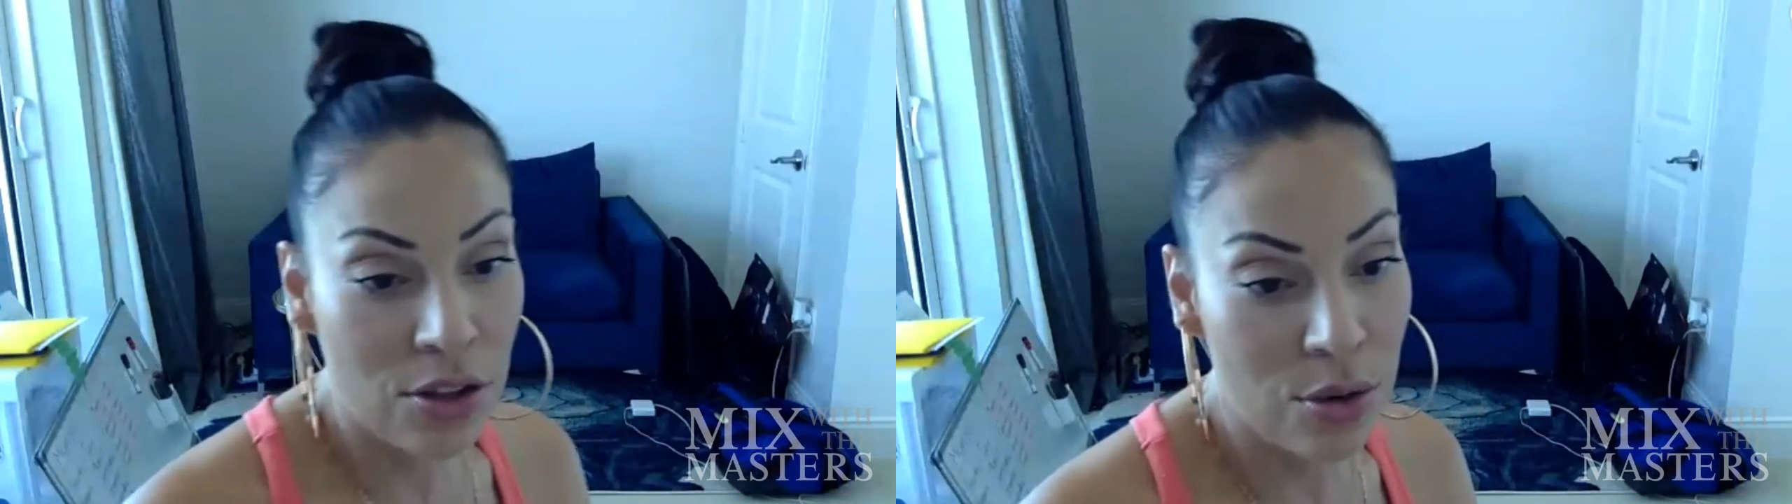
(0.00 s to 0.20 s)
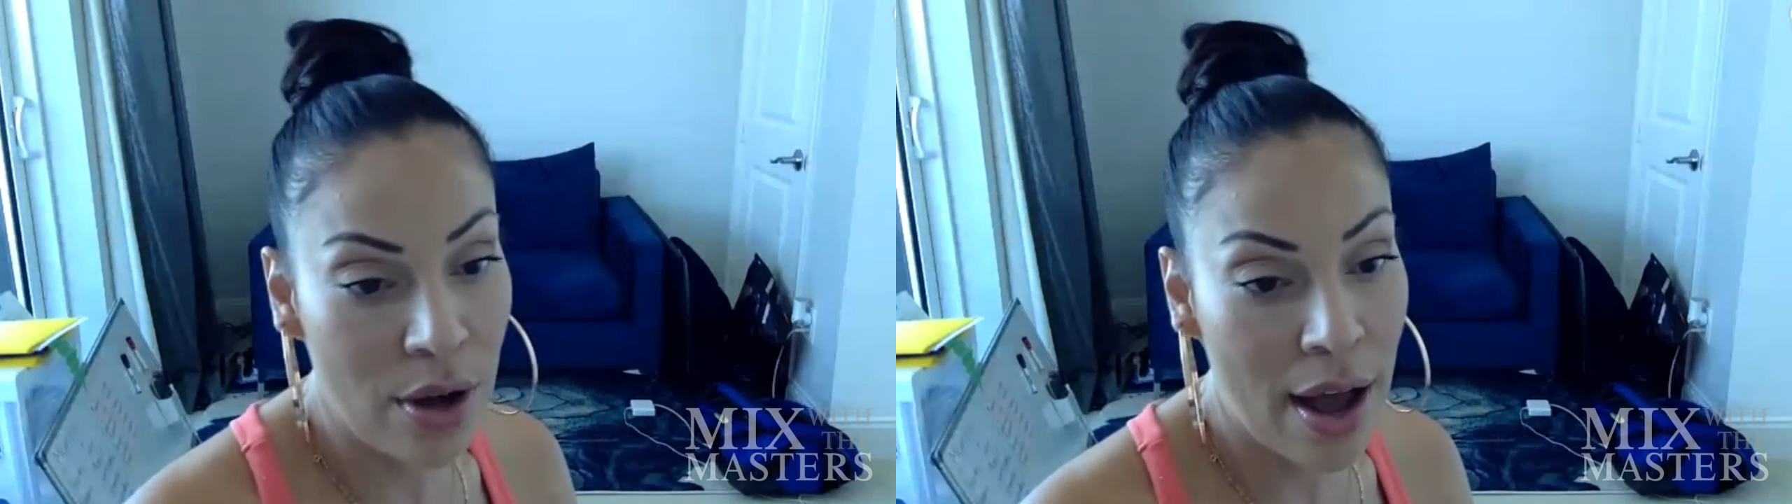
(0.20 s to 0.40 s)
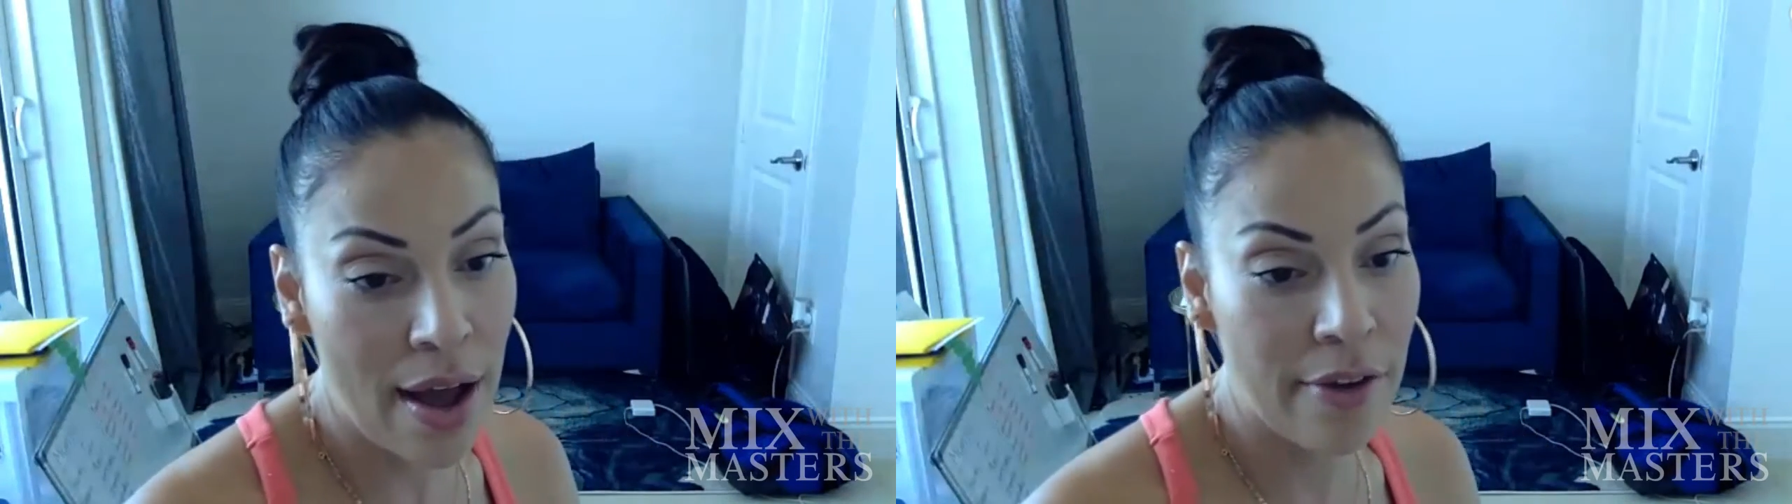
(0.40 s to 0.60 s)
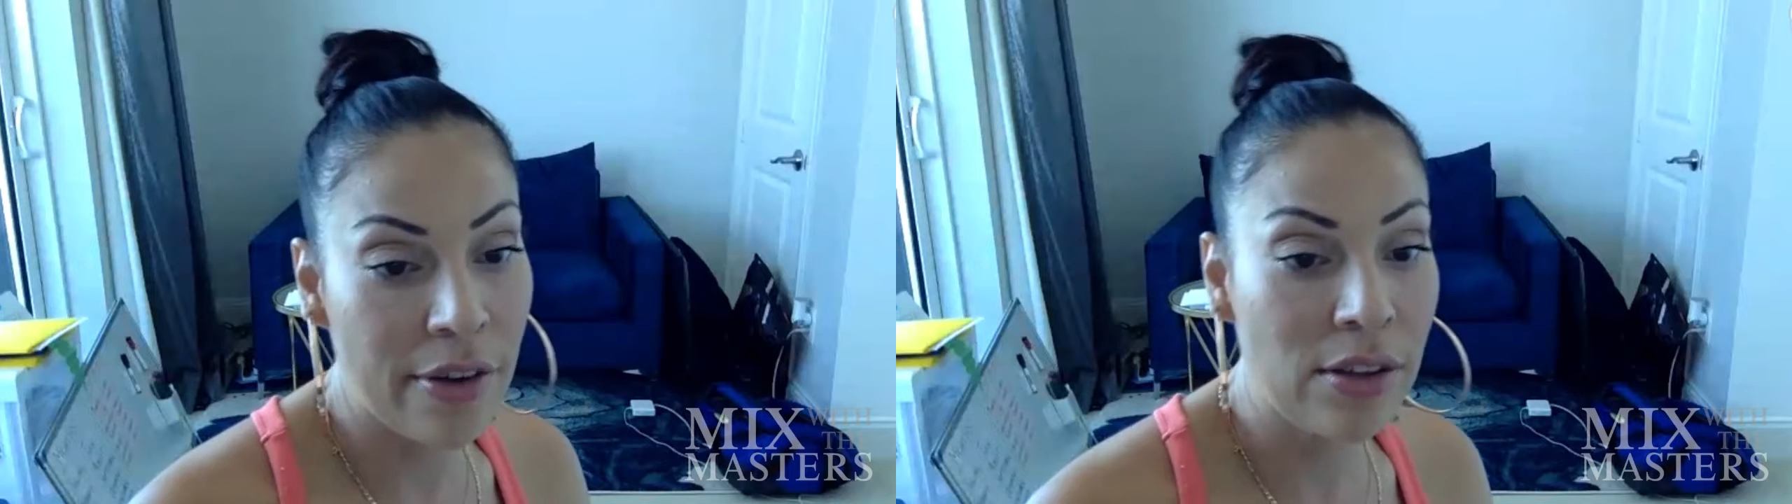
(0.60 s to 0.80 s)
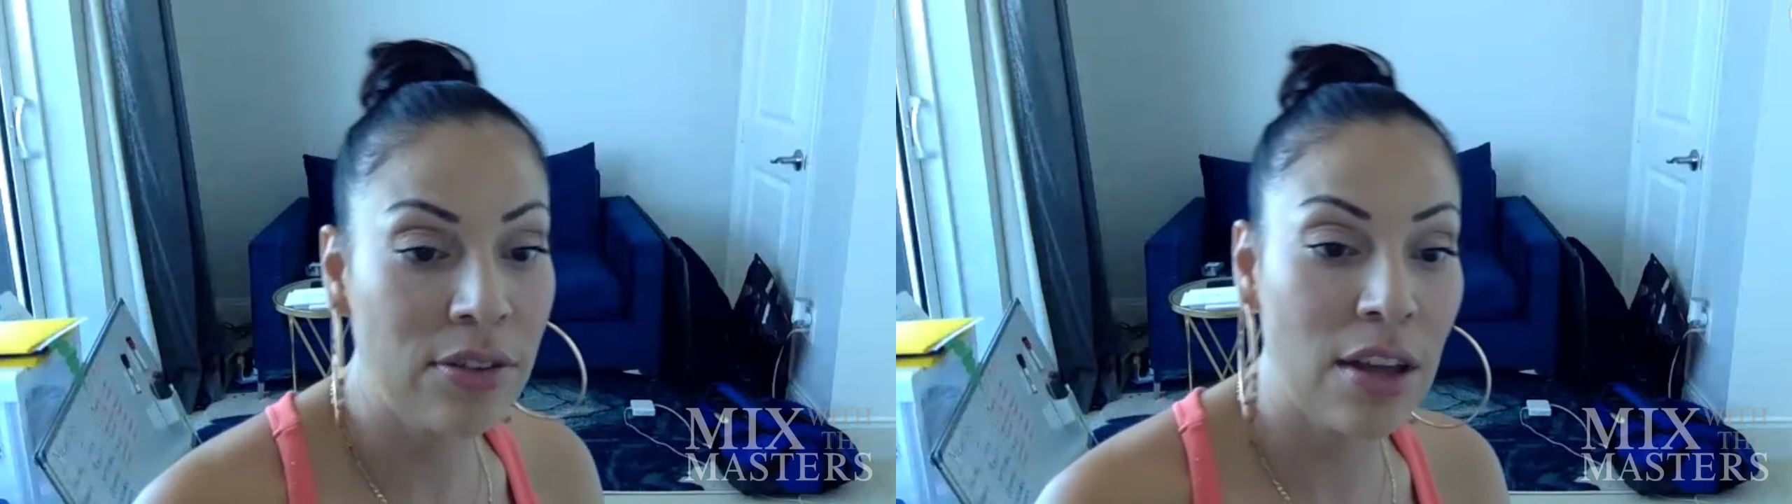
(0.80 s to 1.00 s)
Do you
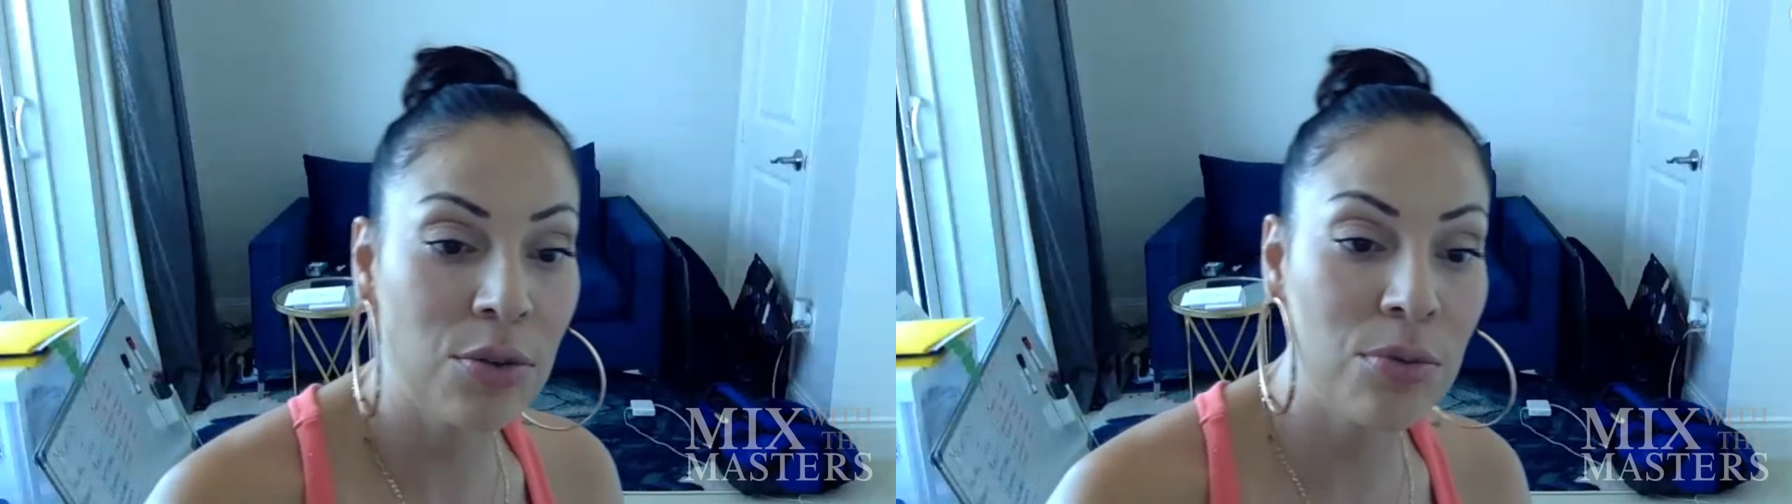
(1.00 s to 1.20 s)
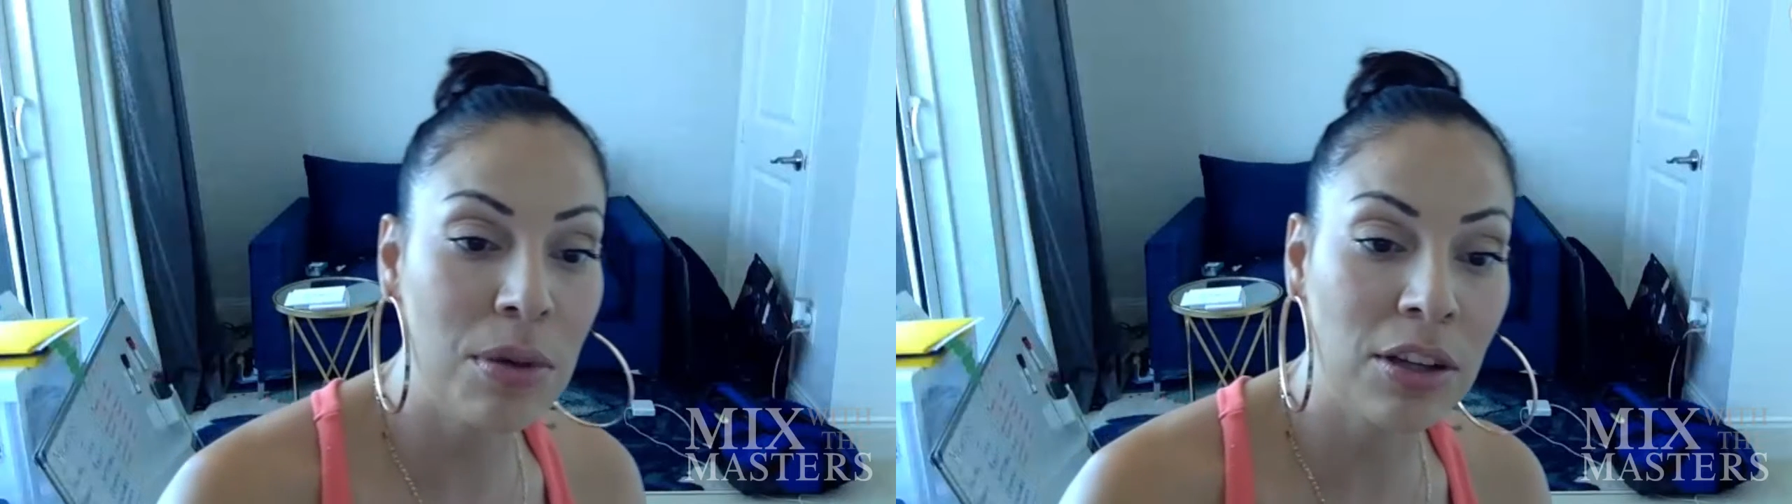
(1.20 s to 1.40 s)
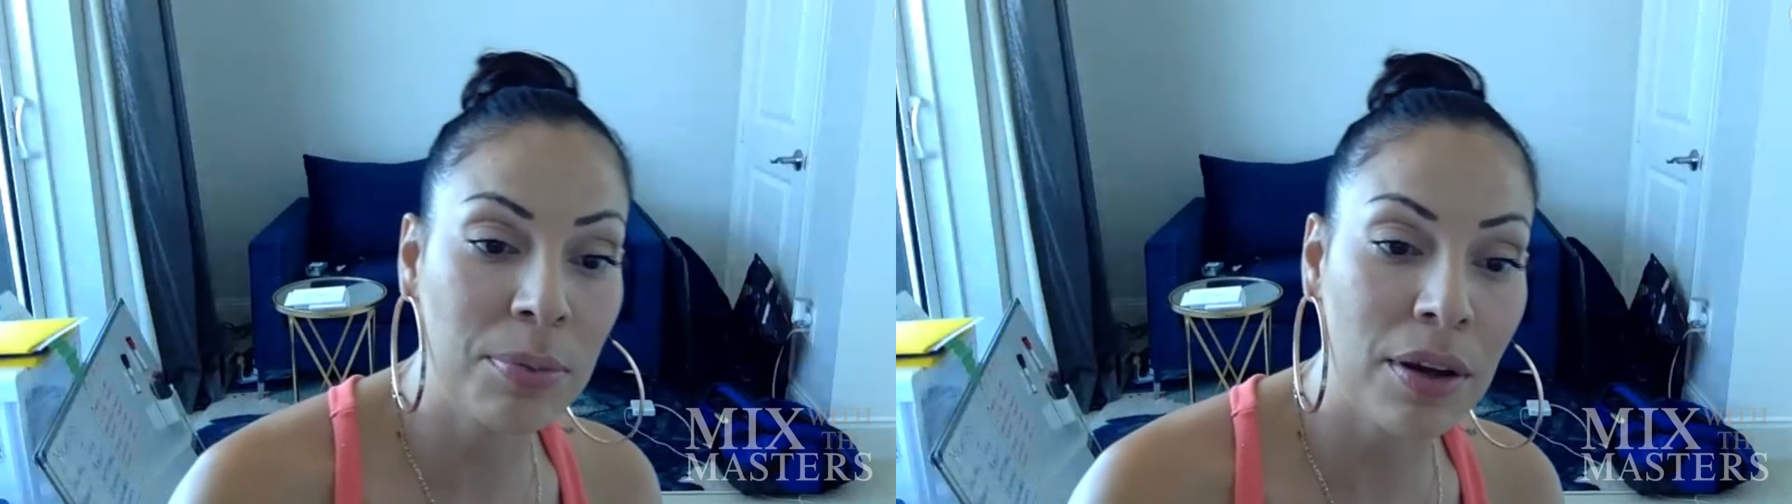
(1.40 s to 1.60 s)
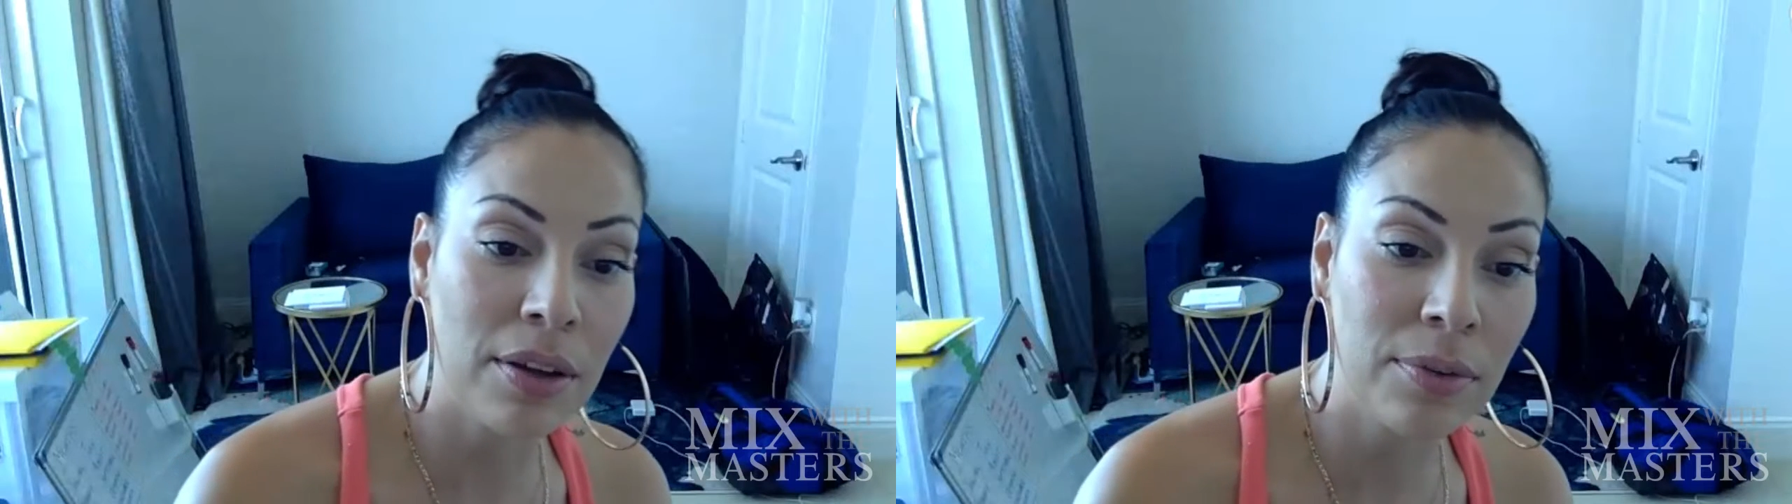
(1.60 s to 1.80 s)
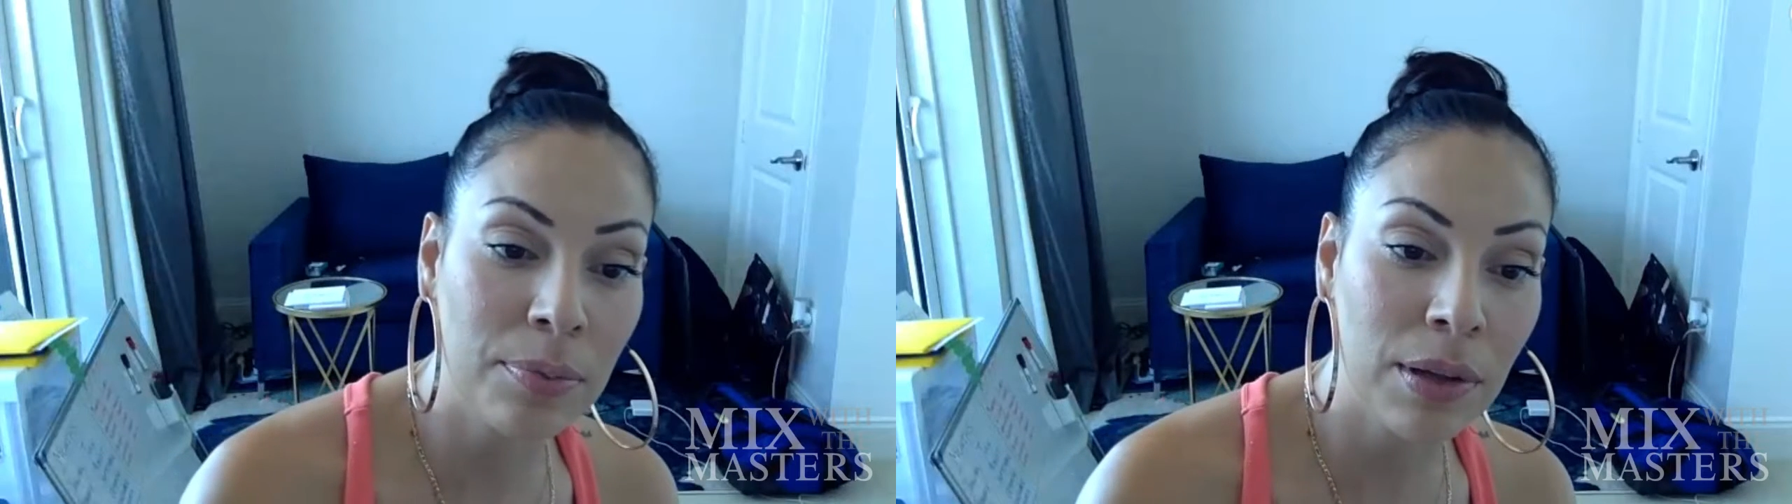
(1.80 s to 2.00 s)
have a standard mix
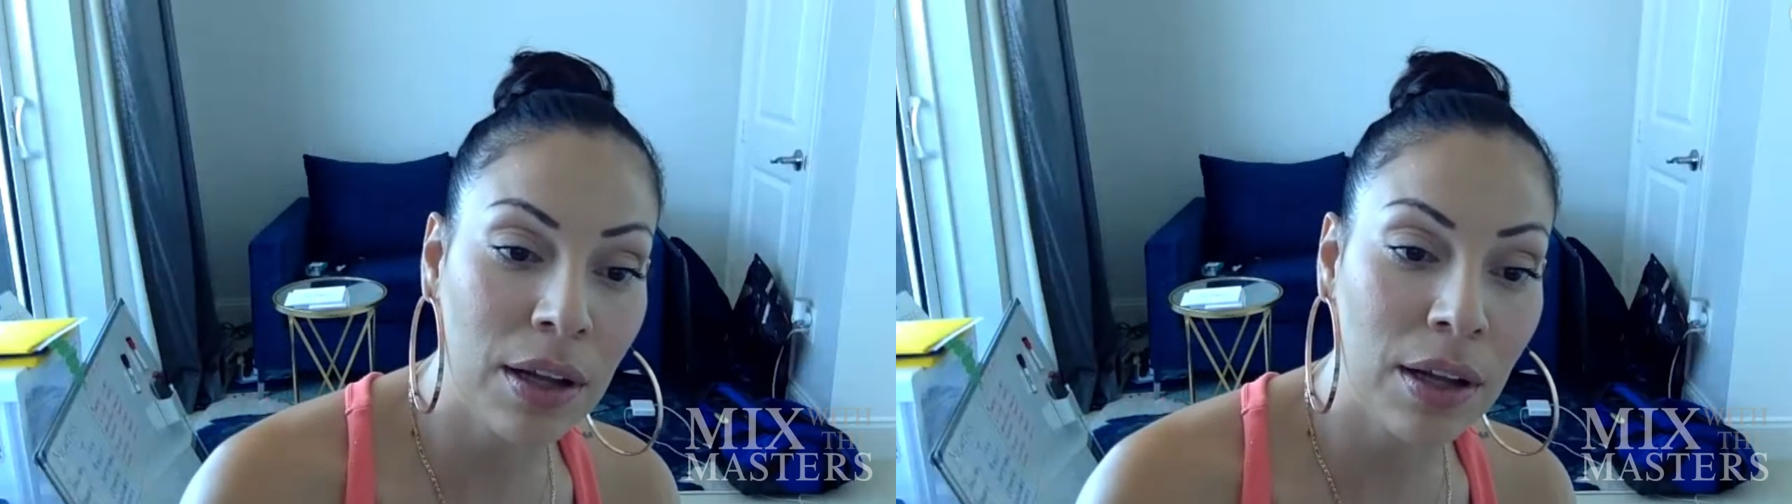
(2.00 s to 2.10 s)
bus